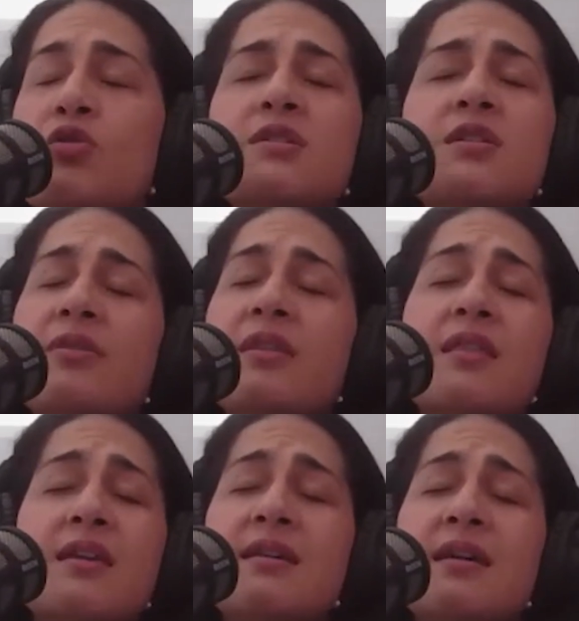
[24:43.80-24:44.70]
just the
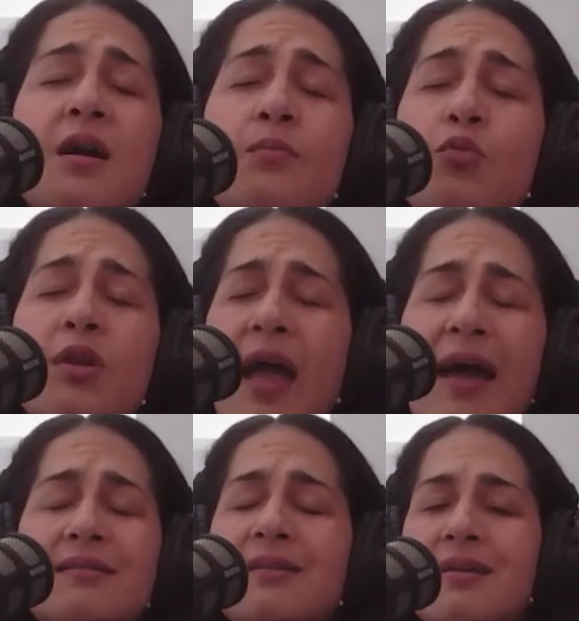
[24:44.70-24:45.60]
things that come with
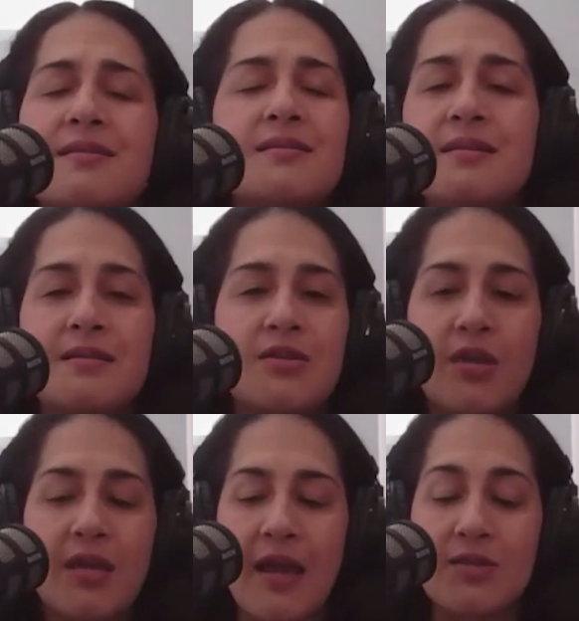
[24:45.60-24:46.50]
adolescence
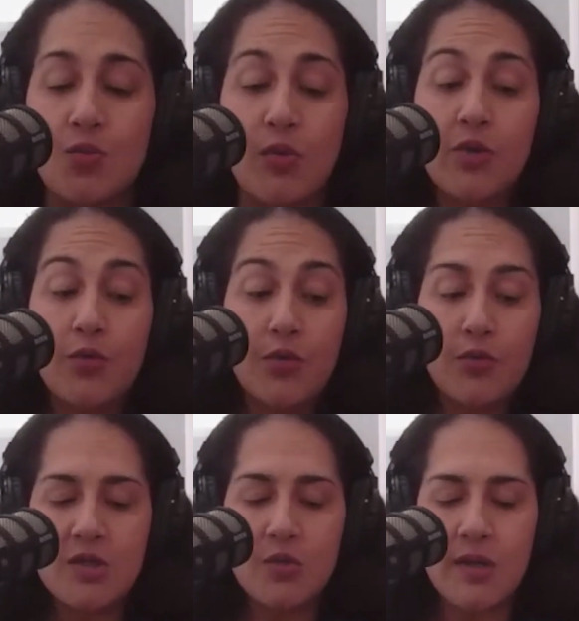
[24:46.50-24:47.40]
as we grew
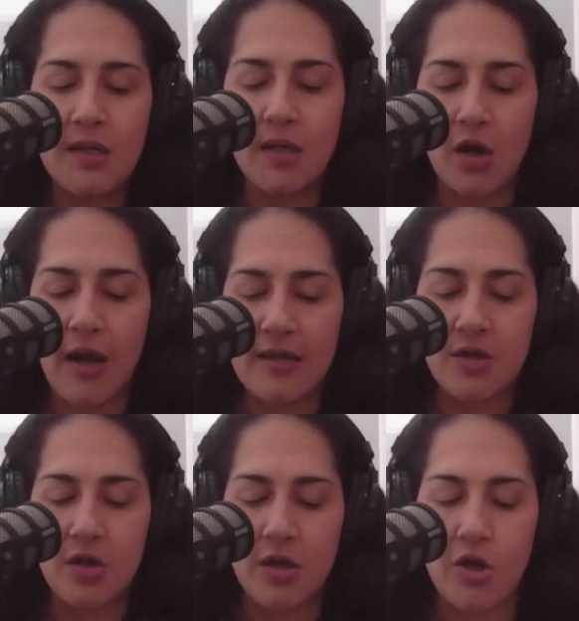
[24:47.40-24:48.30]
into it and as
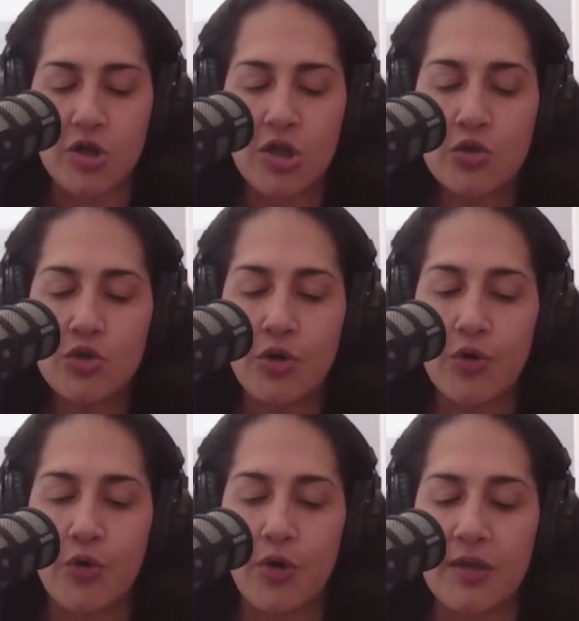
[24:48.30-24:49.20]
our children are
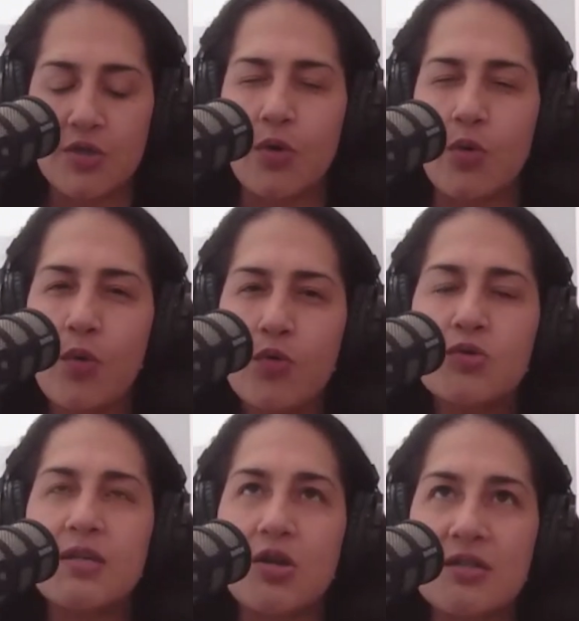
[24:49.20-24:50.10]
growing into it. What would
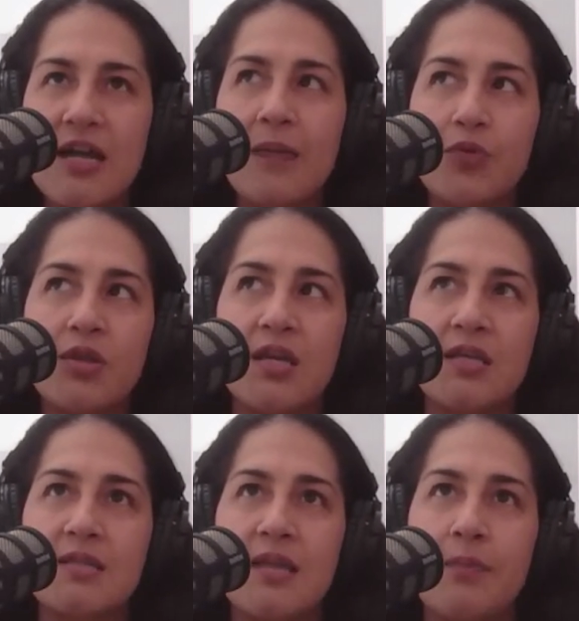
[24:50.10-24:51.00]
you say are top 3
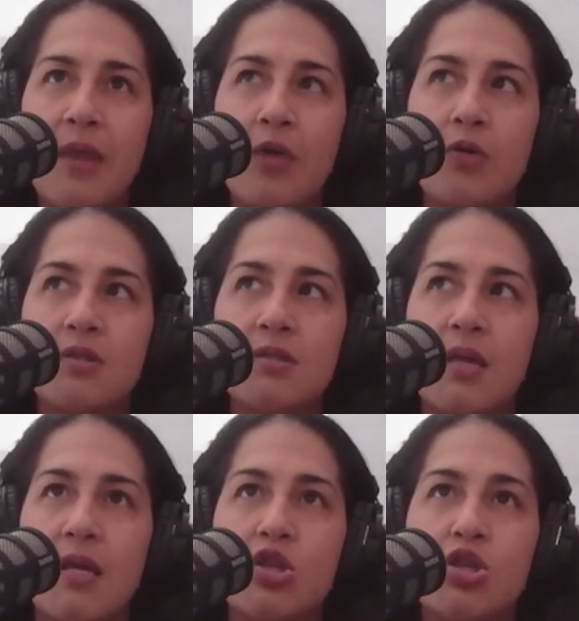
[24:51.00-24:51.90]
things that parents
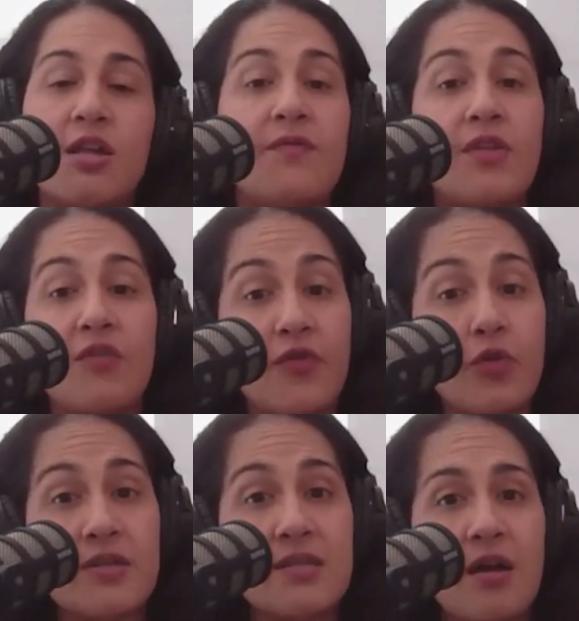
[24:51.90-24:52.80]
can shift their
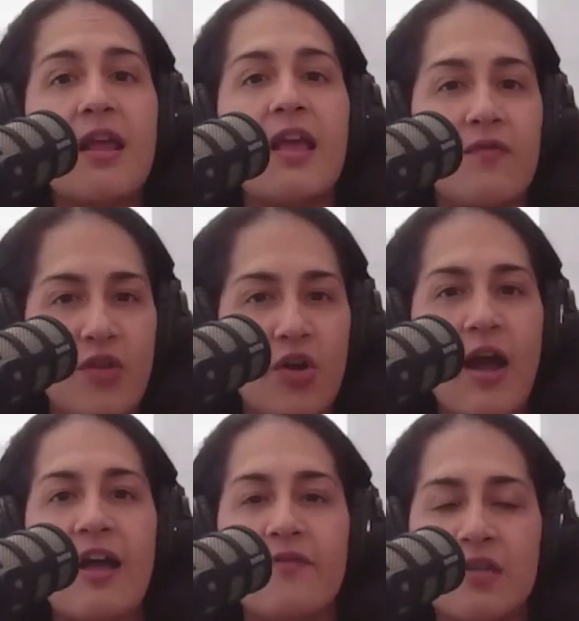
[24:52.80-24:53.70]
focus on if they're
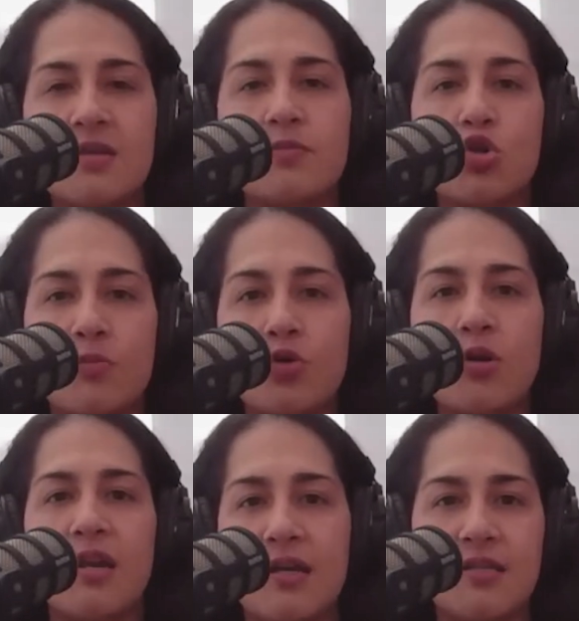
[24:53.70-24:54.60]
having some trouble
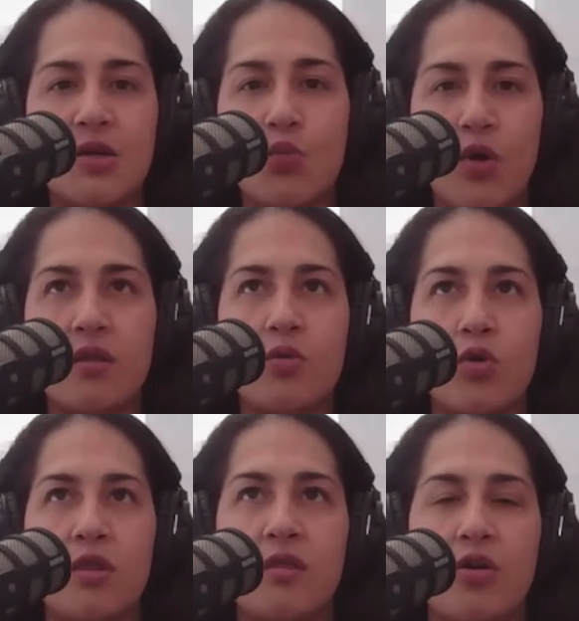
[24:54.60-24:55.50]
connecting
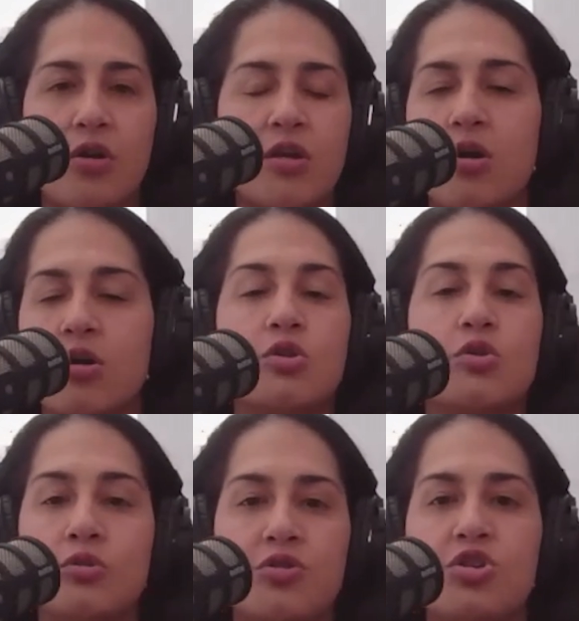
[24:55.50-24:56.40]
with their young
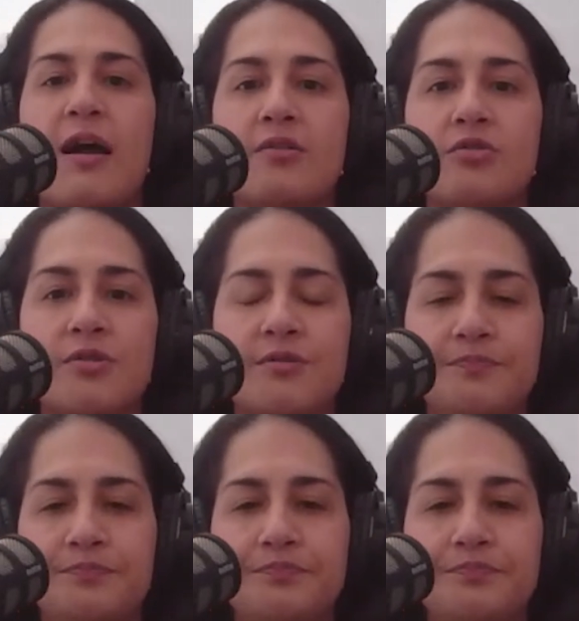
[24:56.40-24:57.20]
adult child?